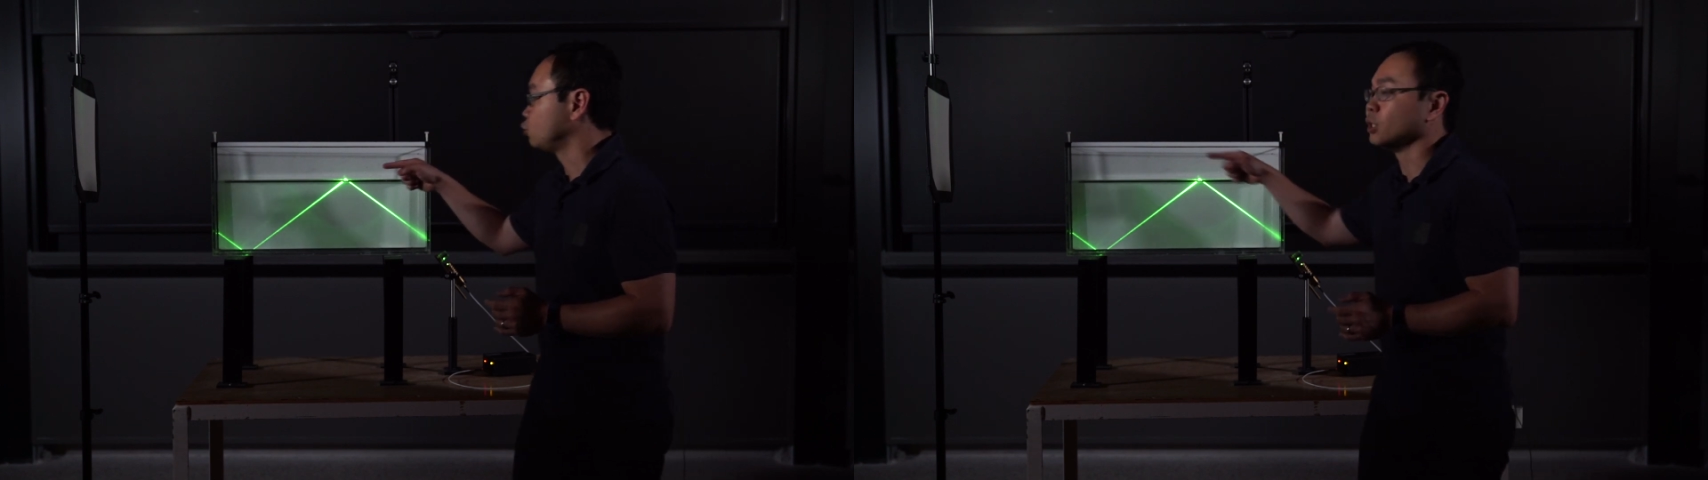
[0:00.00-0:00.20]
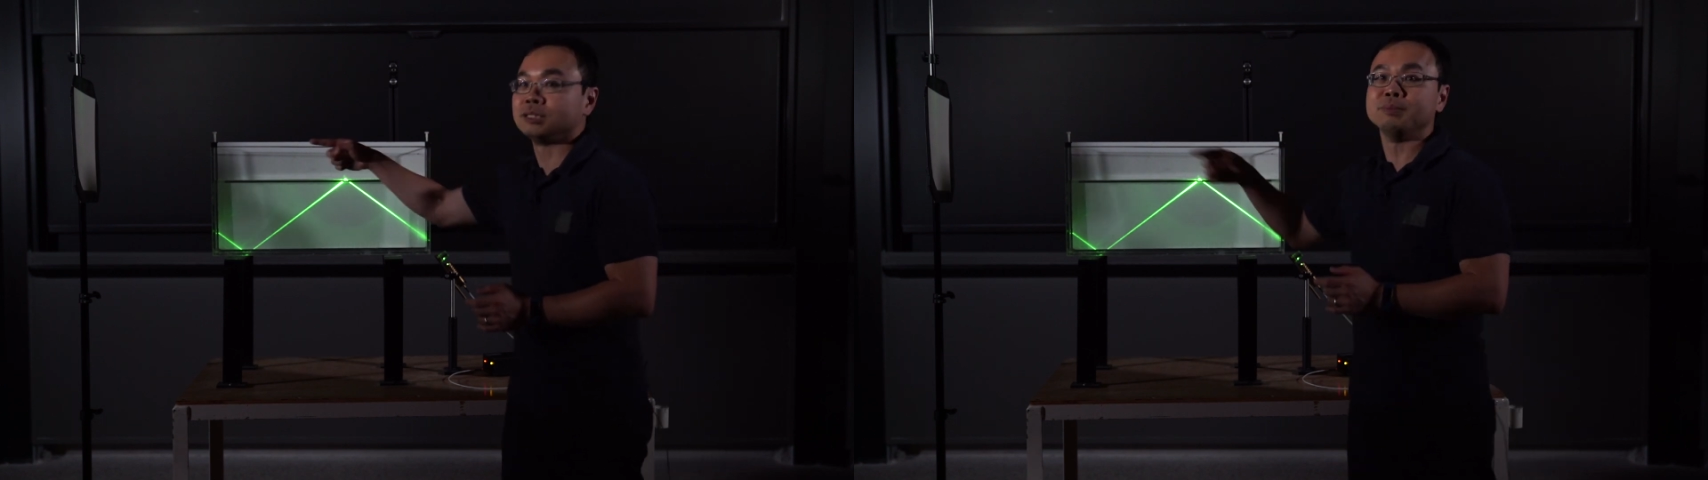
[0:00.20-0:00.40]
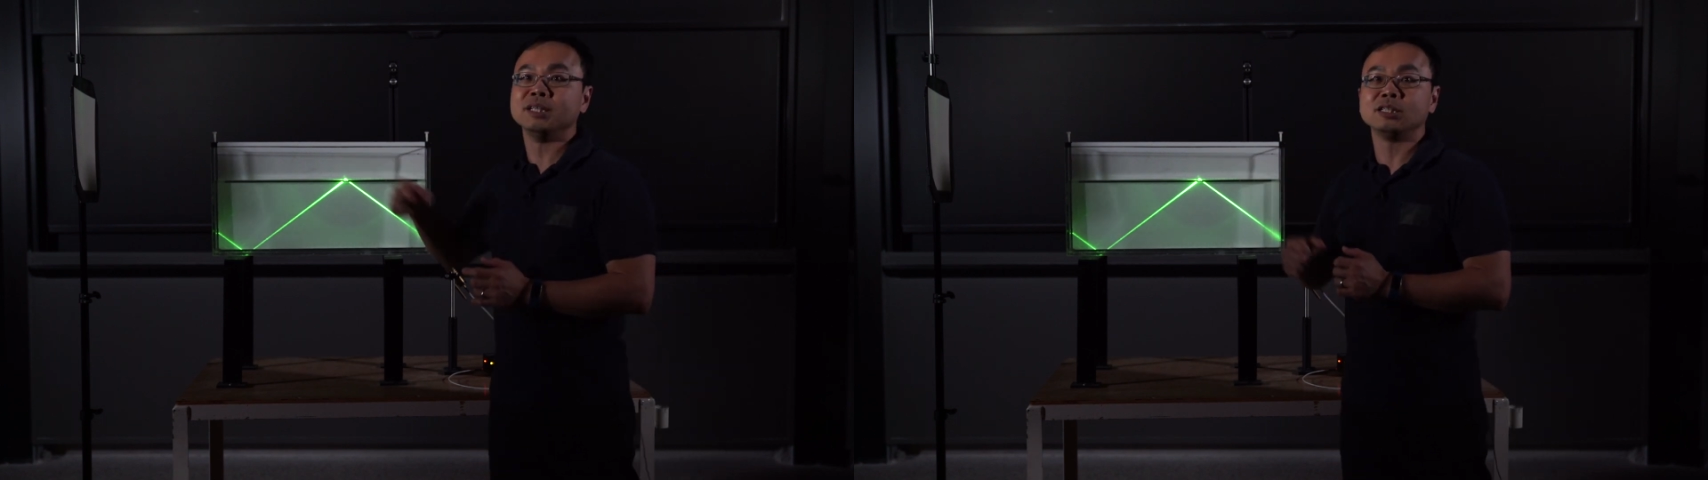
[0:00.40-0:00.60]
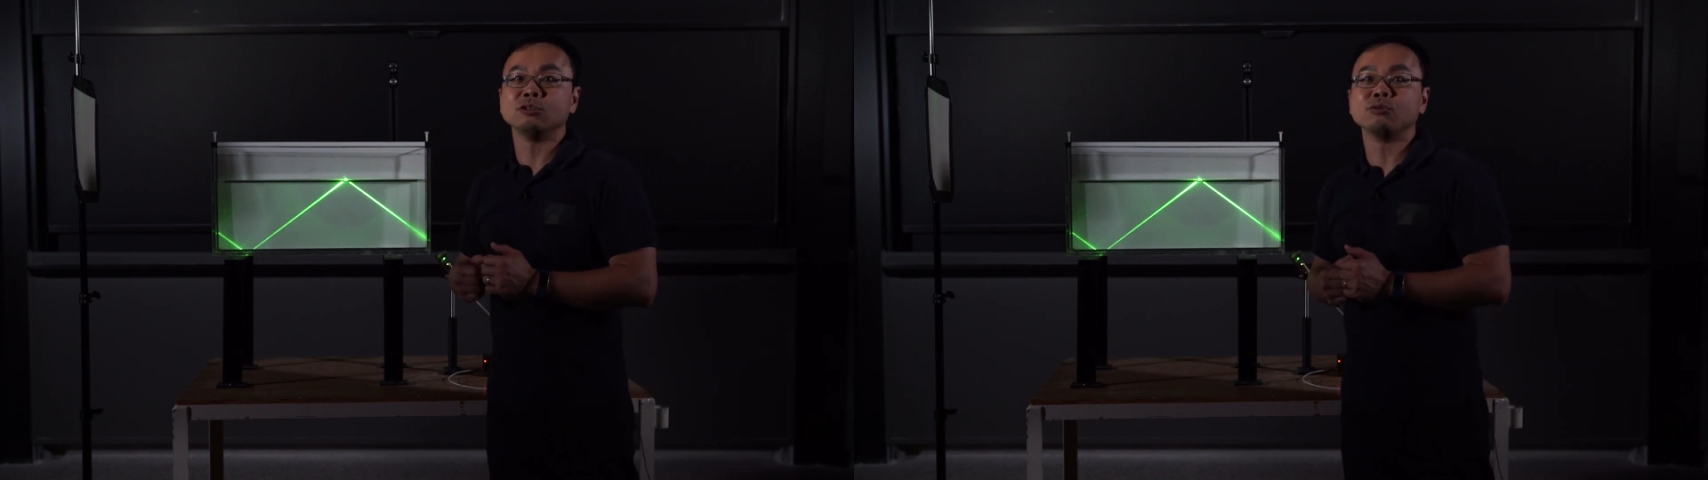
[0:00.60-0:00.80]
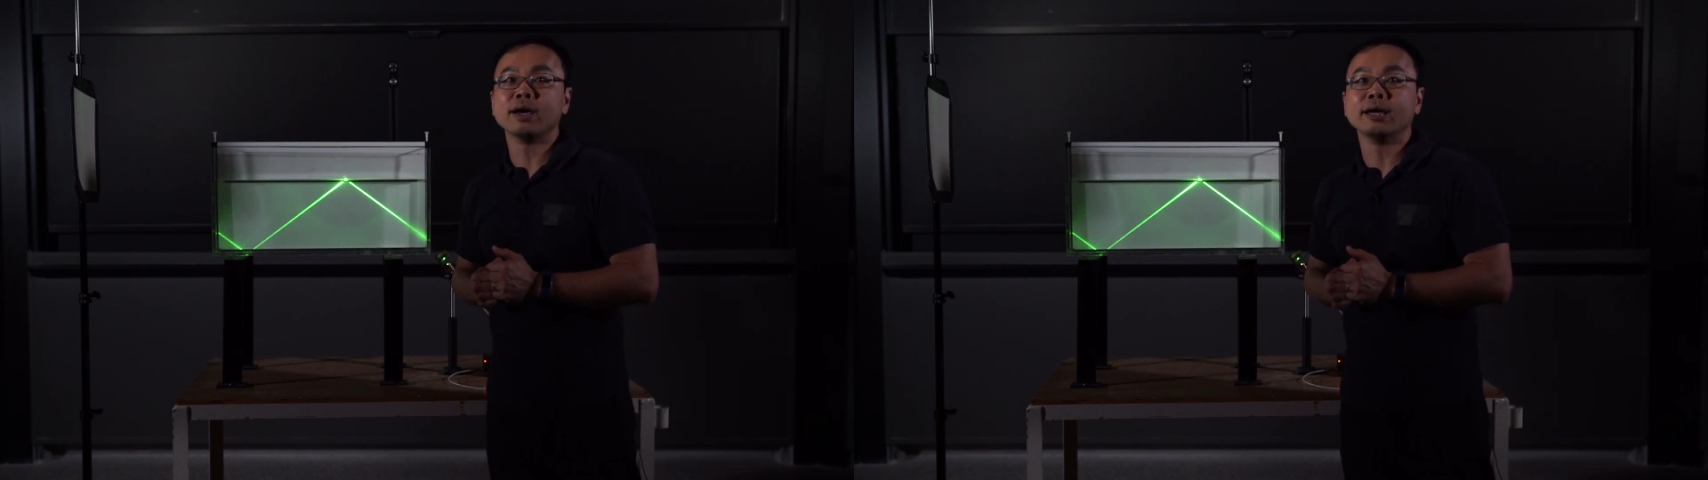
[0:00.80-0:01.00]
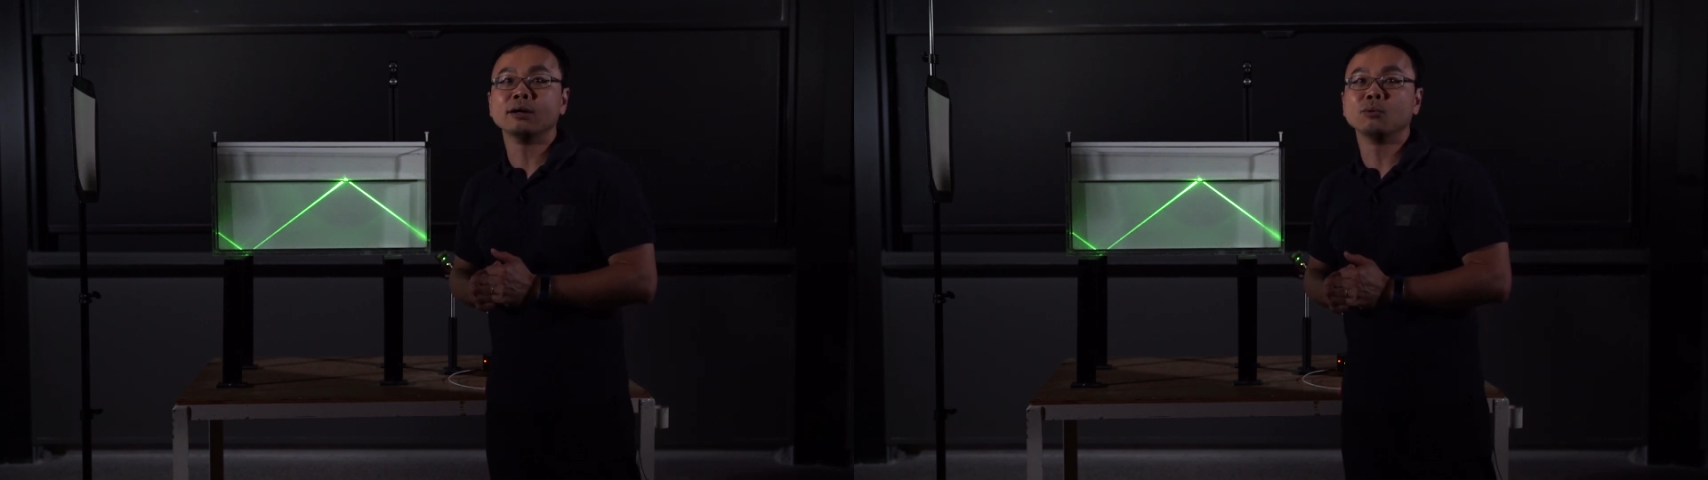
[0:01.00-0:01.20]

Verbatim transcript: transmitted ray